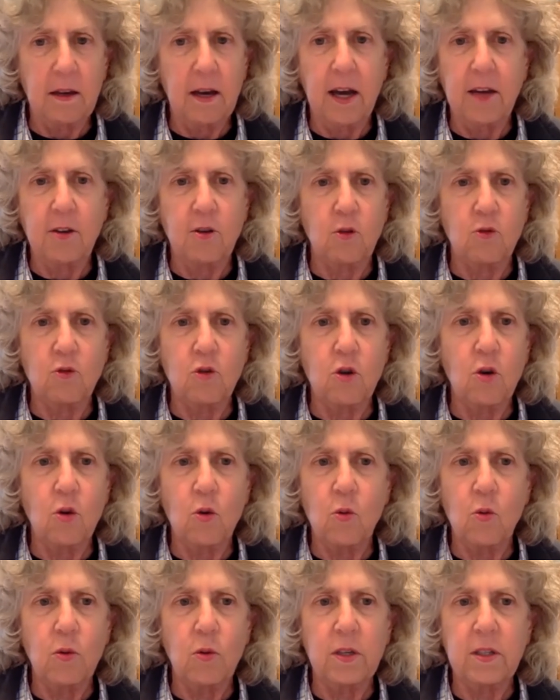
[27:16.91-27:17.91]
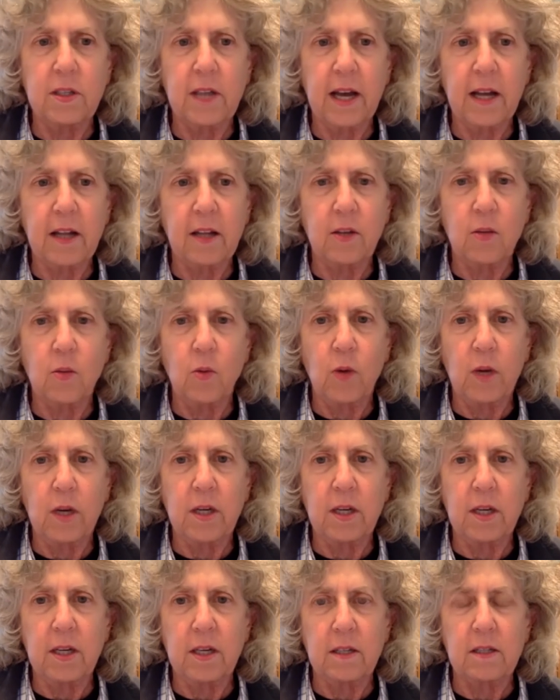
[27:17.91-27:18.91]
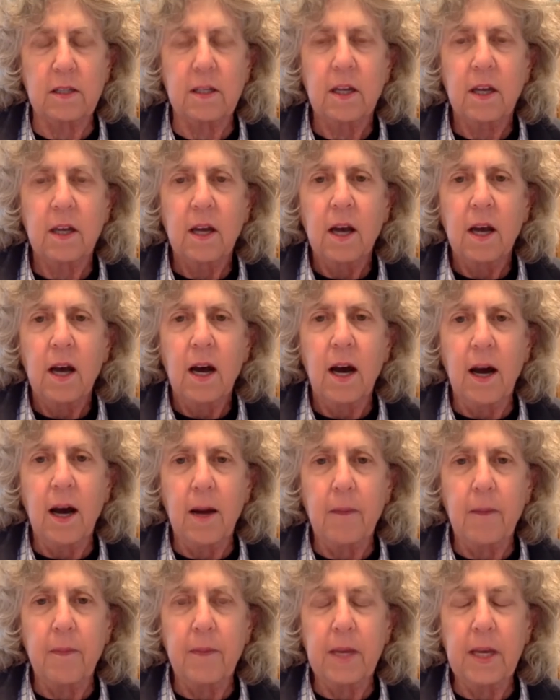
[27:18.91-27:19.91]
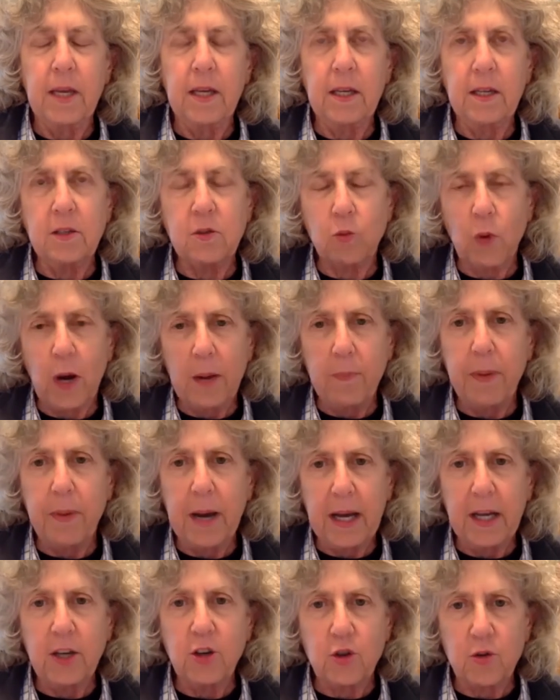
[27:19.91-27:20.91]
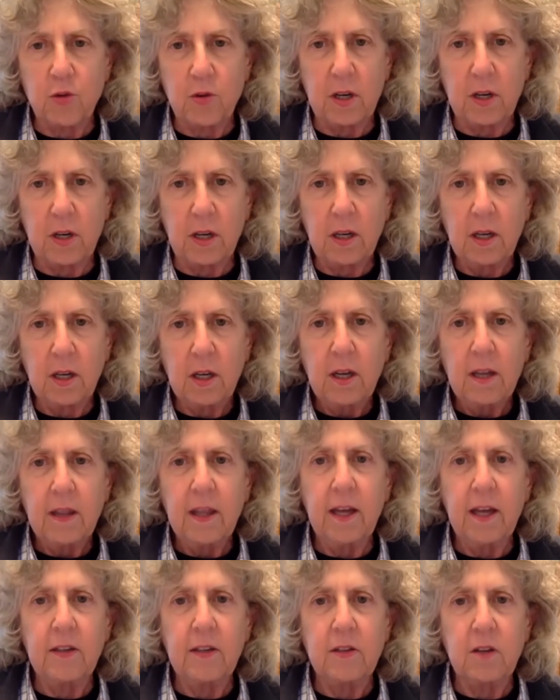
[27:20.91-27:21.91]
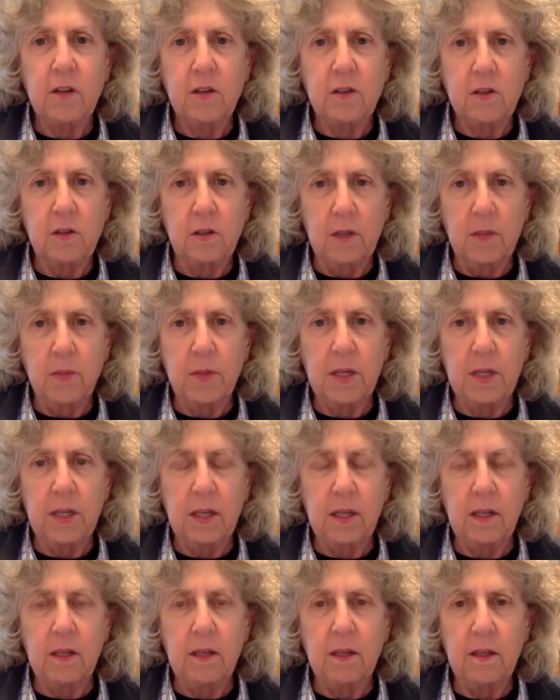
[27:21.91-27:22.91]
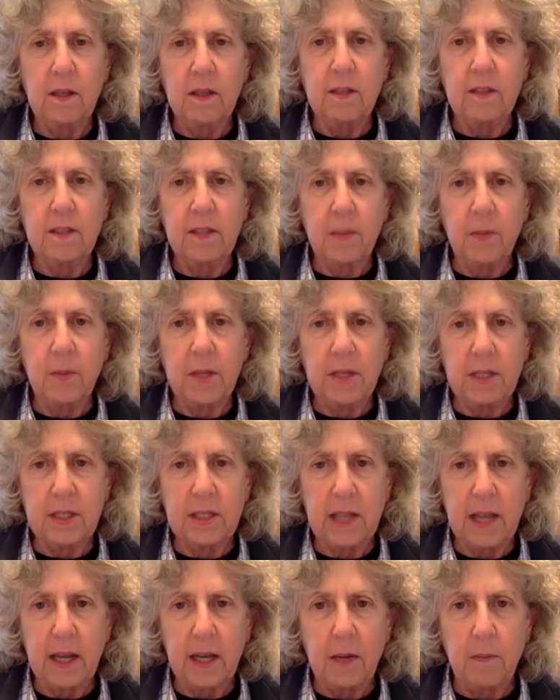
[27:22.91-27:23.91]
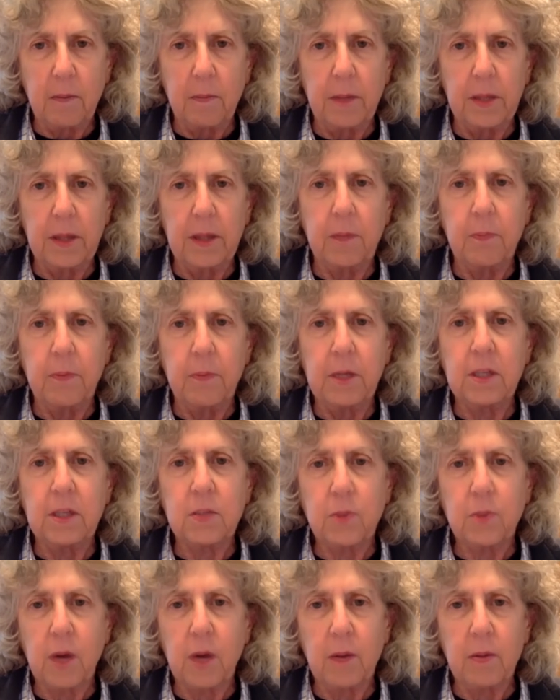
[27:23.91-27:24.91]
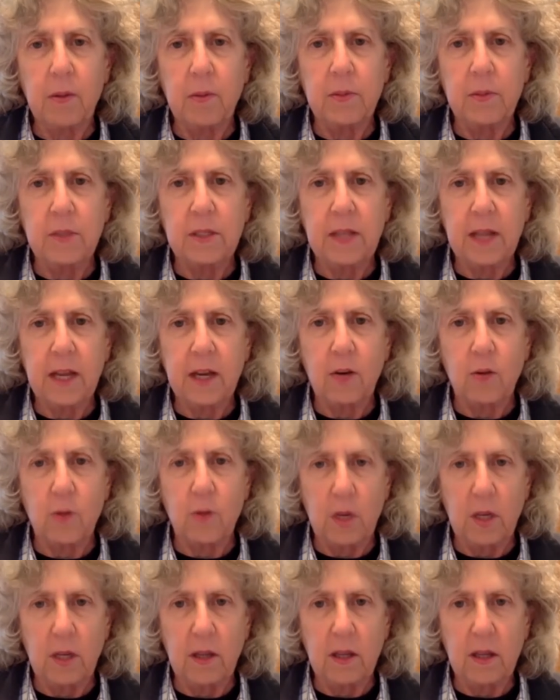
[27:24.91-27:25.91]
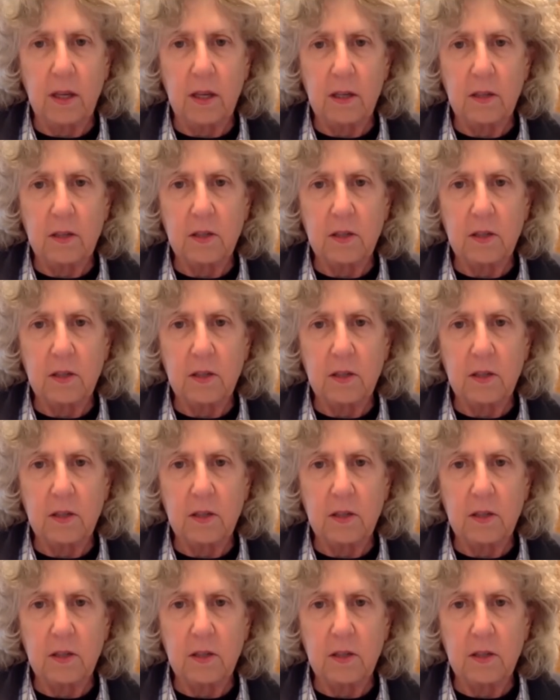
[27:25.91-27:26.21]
I don't know exactly what it is. It is right by a tree that is also limiting some of the site, but the biggest problem is that green thing.